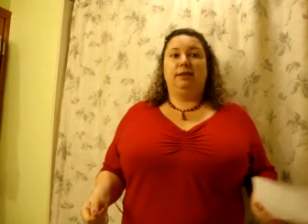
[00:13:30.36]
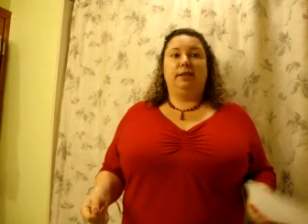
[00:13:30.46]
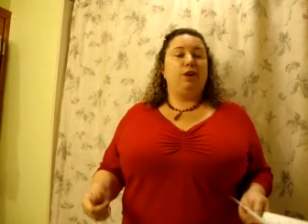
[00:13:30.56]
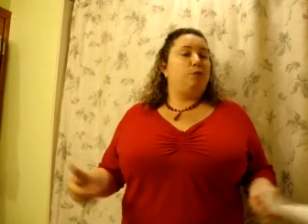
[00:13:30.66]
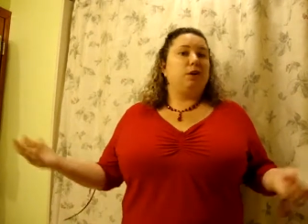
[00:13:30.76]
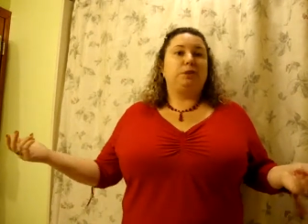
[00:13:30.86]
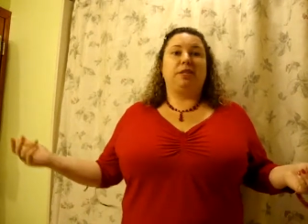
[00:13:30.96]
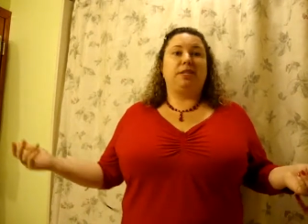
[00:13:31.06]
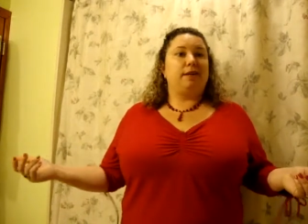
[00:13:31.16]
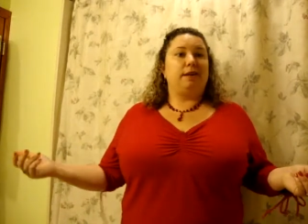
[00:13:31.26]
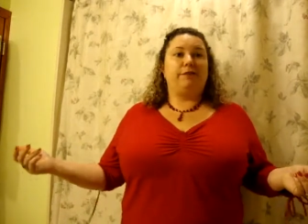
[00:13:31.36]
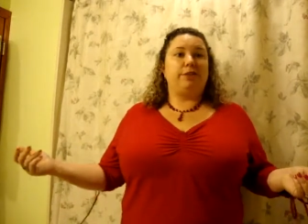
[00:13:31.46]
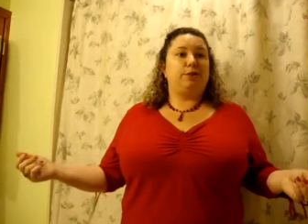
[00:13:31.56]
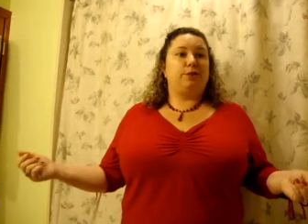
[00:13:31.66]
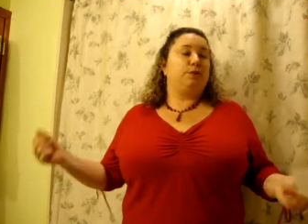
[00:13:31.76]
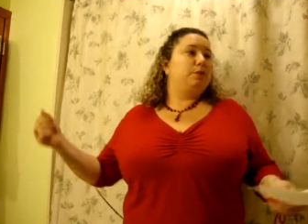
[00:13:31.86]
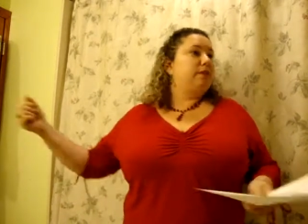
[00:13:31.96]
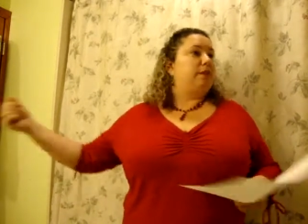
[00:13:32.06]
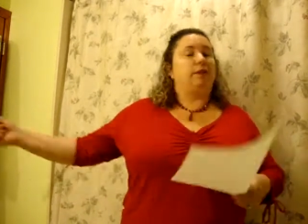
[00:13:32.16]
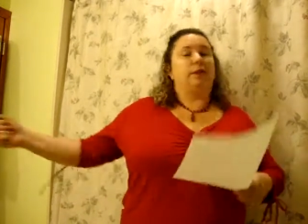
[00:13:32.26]
worked with a ton of other
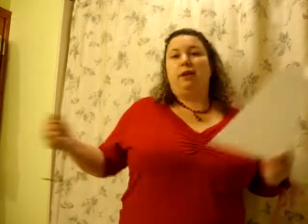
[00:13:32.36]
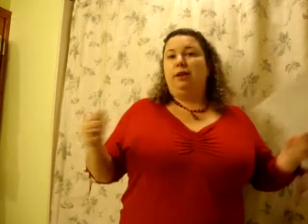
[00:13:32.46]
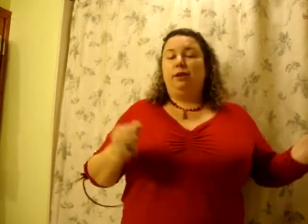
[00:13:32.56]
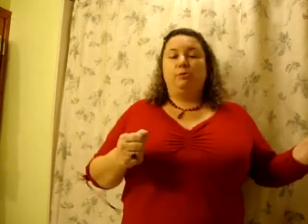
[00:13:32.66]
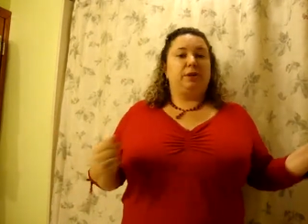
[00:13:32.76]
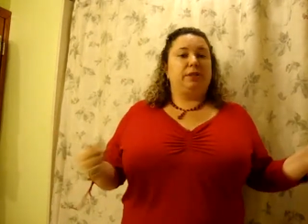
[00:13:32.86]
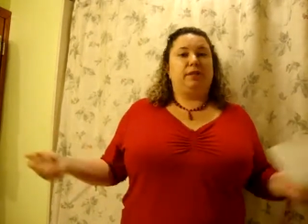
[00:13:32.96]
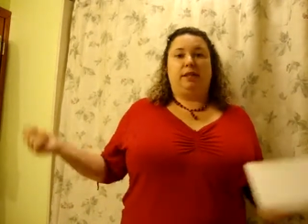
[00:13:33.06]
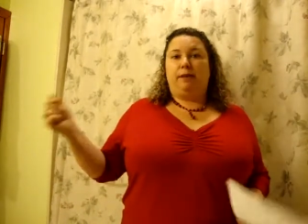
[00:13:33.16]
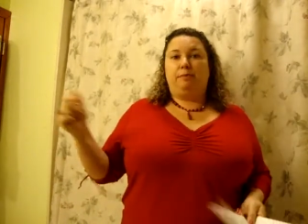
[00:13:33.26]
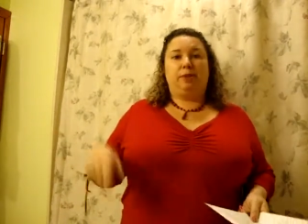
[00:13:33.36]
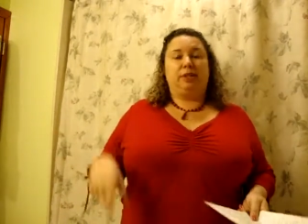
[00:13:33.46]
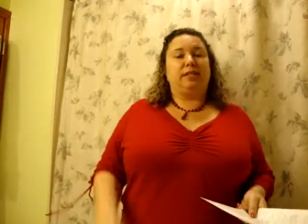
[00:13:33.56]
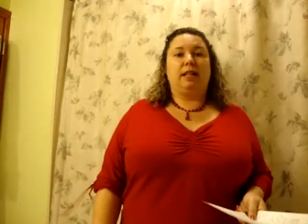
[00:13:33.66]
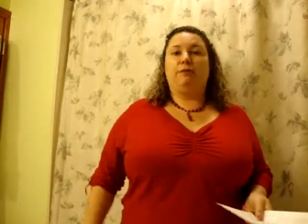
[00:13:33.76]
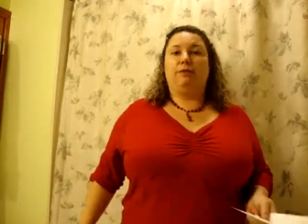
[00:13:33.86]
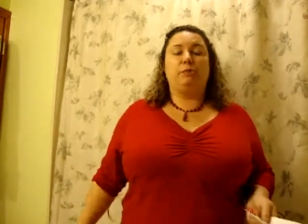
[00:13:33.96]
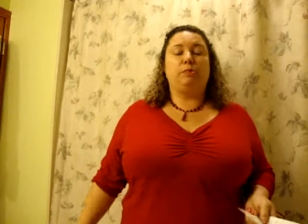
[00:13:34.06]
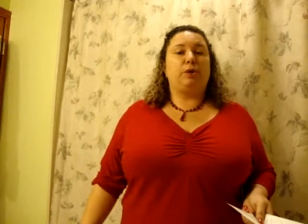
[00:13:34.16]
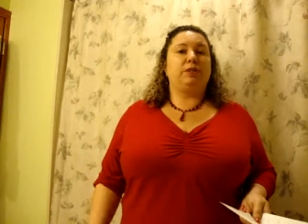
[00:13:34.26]
tools, and I put the
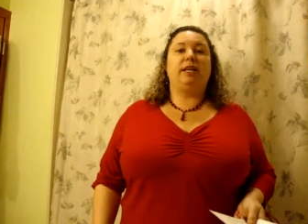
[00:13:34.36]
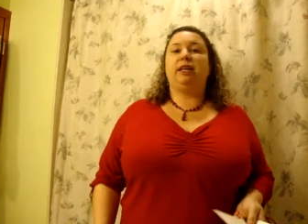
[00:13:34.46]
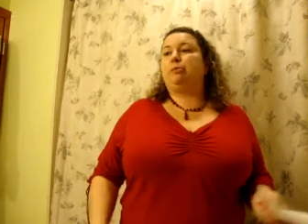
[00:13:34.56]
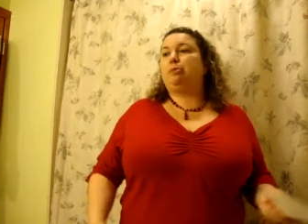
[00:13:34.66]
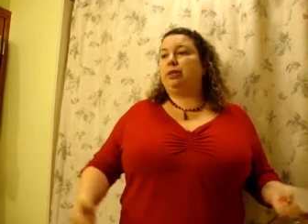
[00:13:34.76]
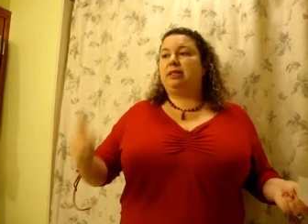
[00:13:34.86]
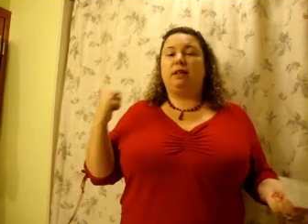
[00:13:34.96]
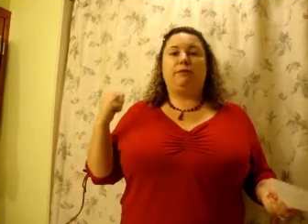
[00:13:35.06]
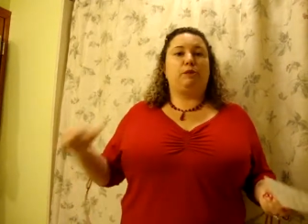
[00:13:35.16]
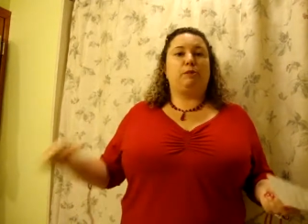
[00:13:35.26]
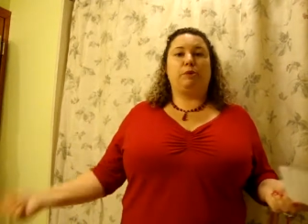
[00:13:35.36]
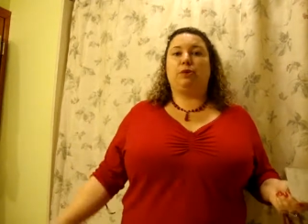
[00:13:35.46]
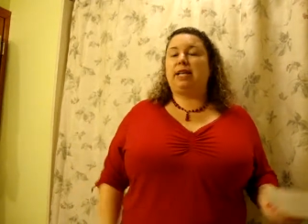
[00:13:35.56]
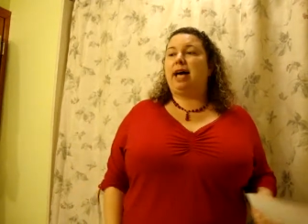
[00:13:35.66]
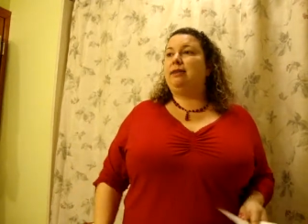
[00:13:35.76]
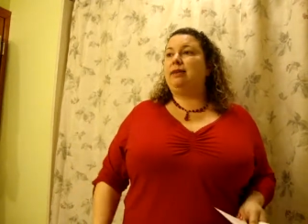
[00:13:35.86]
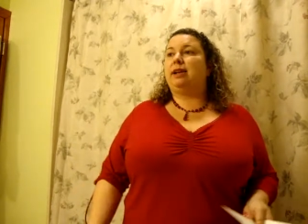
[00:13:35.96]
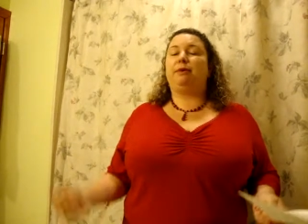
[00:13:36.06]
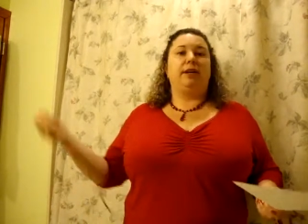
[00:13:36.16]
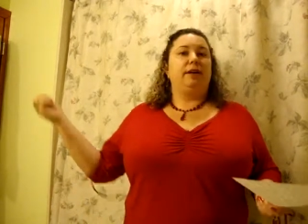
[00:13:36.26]
telephone poles in, I put the telephone poles out, and
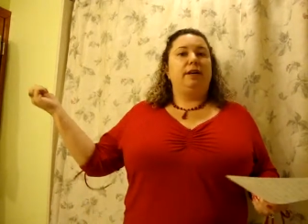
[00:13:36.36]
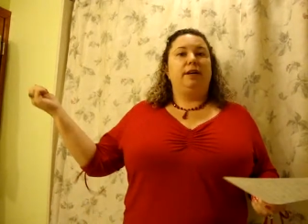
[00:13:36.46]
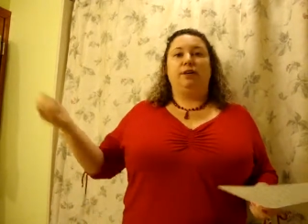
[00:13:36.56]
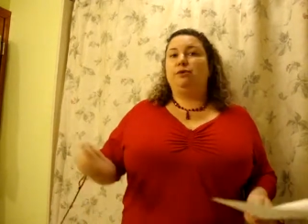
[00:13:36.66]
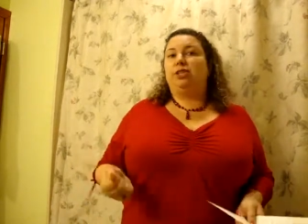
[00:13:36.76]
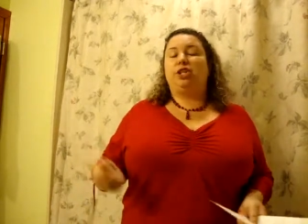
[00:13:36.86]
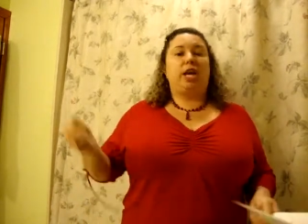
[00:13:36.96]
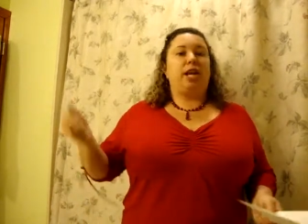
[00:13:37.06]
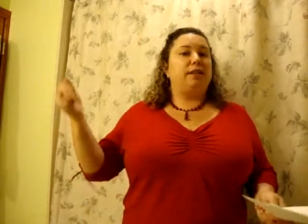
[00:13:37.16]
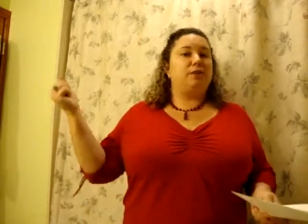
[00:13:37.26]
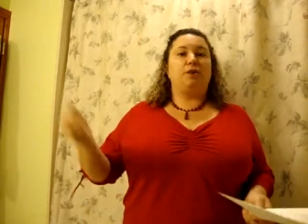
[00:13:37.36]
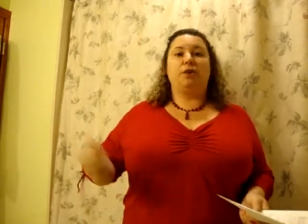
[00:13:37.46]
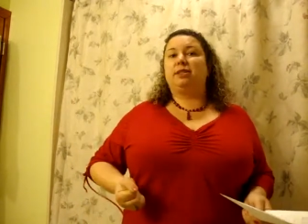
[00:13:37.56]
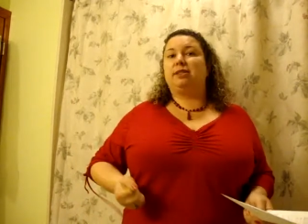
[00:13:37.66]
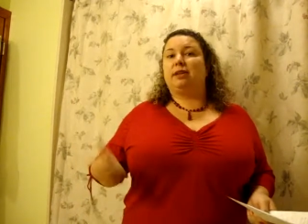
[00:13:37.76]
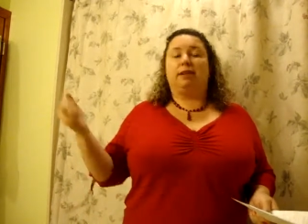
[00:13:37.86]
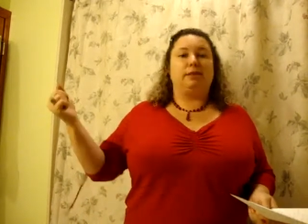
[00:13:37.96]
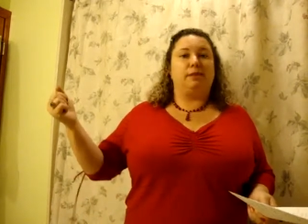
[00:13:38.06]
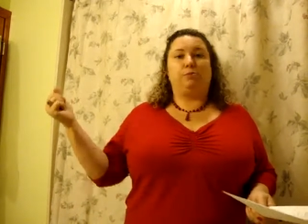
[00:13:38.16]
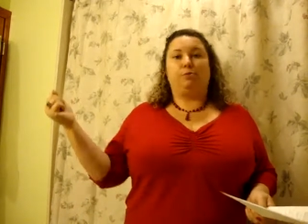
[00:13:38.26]
I would use the chainsaw
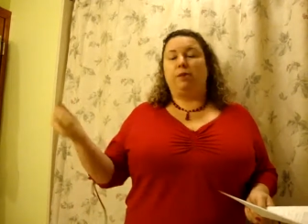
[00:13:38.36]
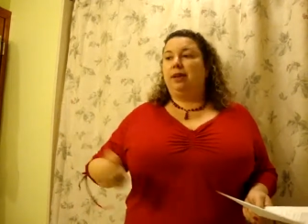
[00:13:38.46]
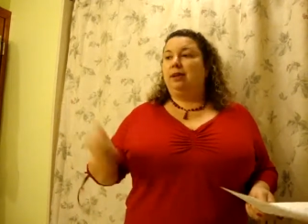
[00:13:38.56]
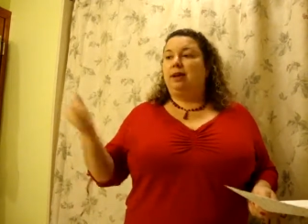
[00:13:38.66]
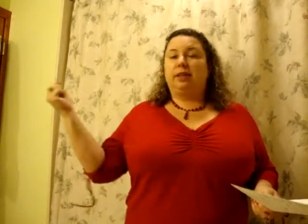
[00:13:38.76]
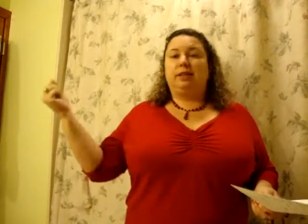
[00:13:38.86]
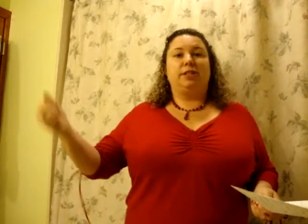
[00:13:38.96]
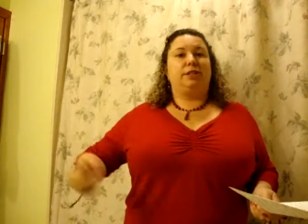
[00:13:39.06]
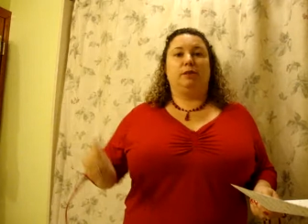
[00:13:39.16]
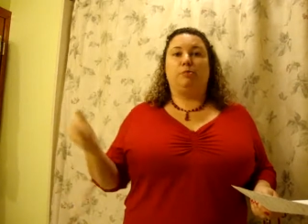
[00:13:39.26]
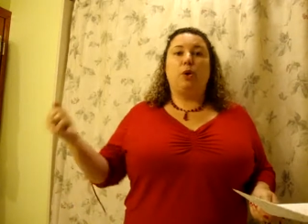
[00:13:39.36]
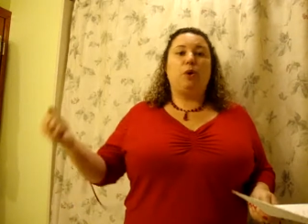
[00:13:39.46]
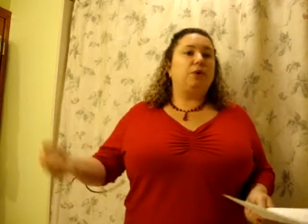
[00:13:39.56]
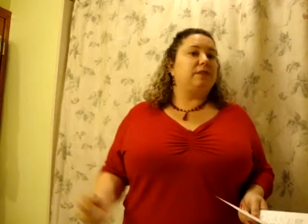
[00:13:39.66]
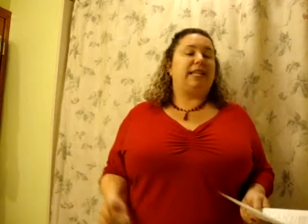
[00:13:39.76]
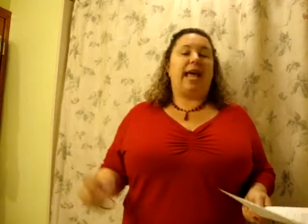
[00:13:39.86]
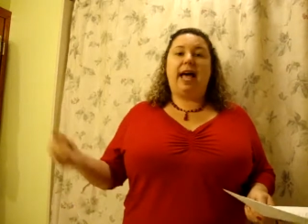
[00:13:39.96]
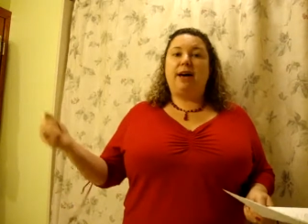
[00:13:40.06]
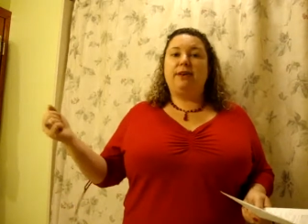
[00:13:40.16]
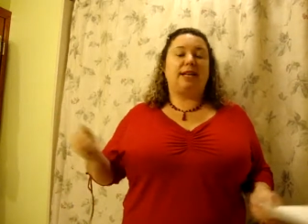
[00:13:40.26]
to cut the poles
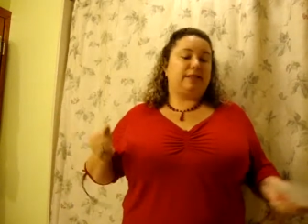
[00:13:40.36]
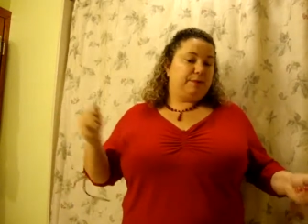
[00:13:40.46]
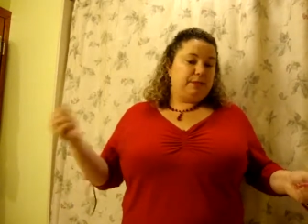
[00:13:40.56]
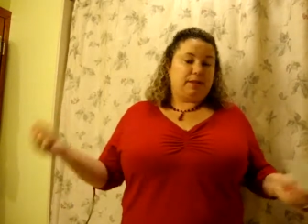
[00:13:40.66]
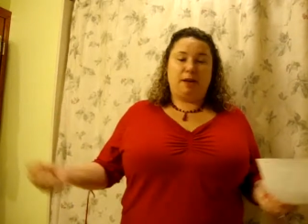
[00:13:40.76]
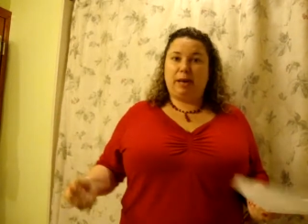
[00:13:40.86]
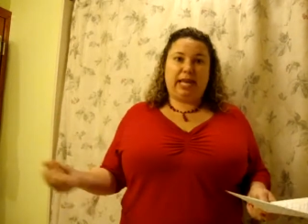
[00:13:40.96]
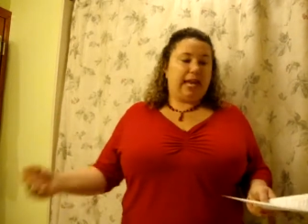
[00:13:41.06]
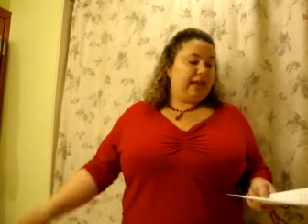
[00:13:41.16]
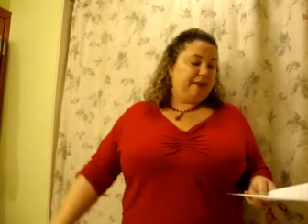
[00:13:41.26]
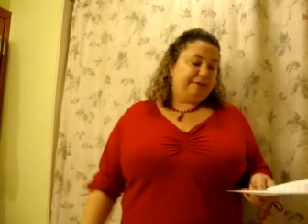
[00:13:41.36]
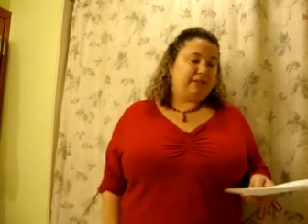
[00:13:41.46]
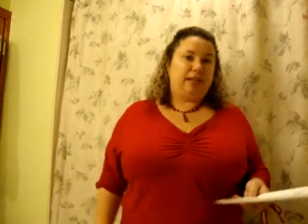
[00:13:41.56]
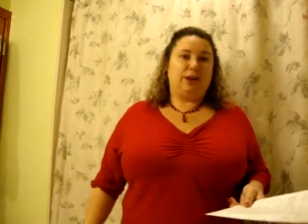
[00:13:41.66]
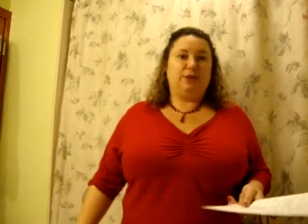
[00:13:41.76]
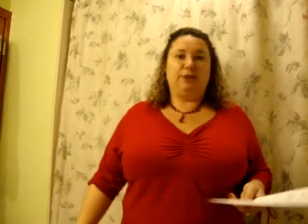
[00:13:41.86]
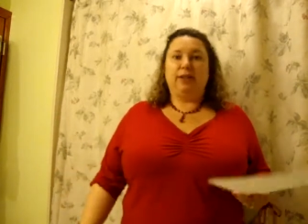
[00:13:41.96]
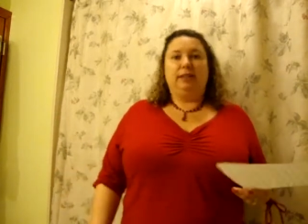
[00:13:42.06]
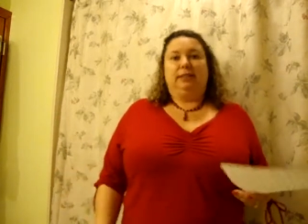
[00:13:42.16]
down as I was on my gaffs. You know,